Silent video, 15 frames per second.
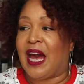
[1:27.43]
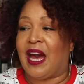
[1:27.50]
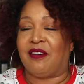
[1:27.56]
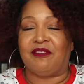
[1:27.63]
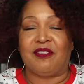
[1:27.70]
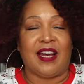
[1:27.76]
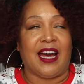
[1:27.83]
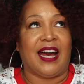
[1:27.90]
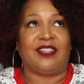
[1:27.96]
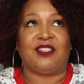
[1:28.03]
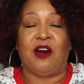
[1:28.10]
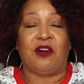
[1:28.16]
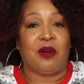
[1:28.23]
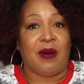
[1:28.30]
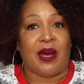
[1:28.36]
I, I
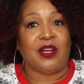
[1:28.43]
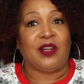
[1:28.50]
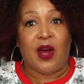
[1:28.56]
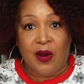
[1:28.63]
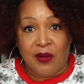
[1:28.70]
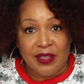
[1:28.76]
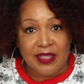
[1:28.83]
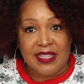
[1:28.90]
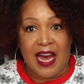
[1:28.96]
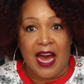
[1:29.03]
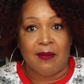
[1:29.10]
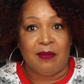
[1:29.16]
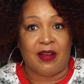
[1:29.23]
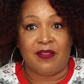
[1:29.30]
talk about it all the time.